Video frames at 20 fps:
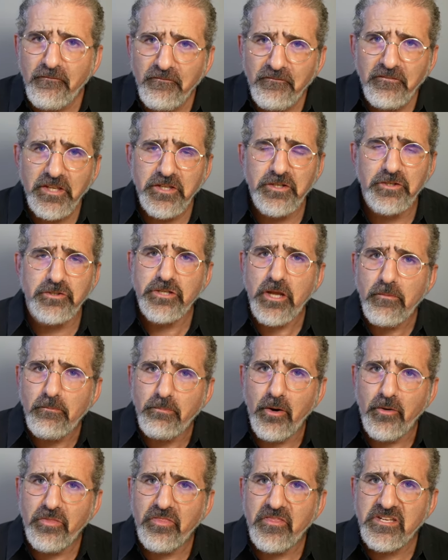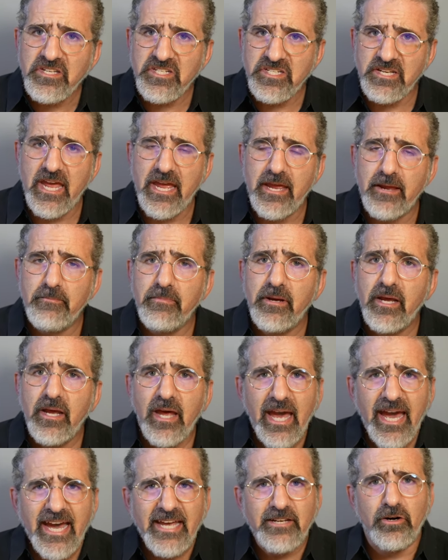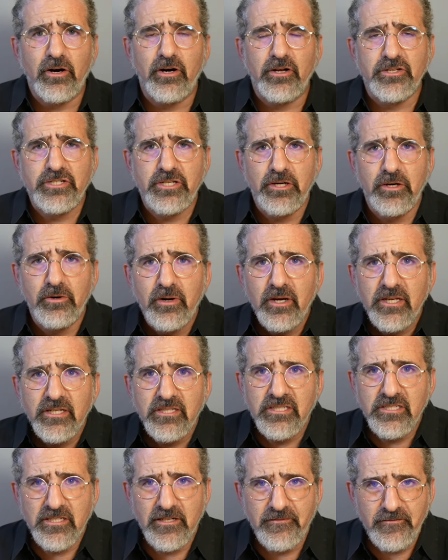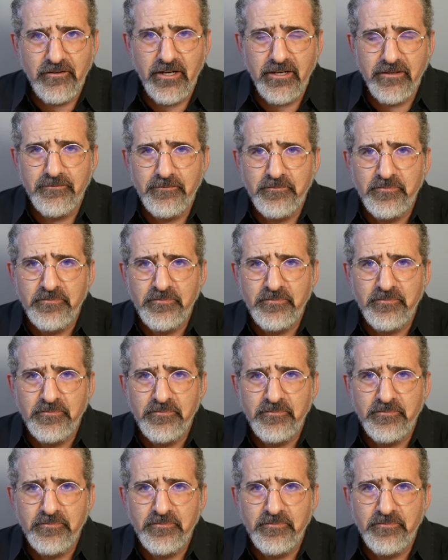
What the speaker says: feels both the same and also different.